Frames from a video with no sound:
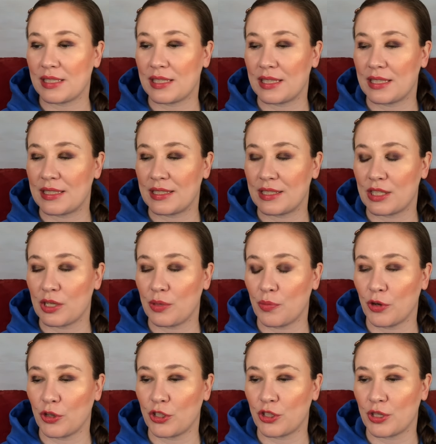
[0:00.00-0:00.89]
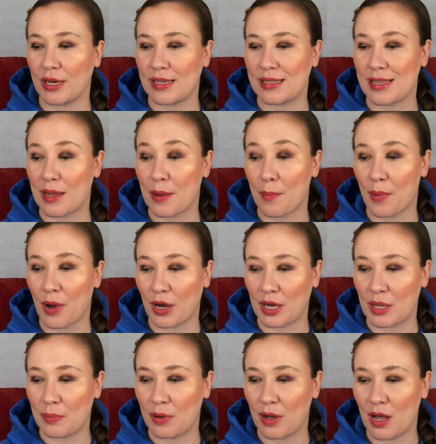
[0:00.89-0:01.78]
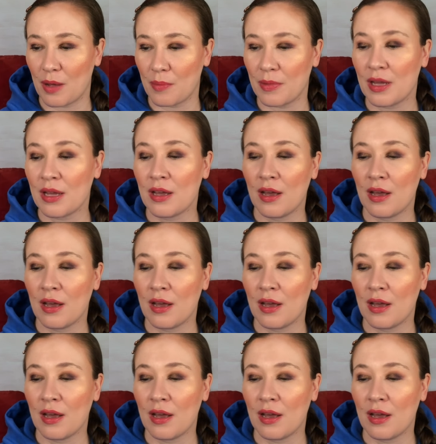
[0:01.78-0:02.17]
This is the moisturizing body balm.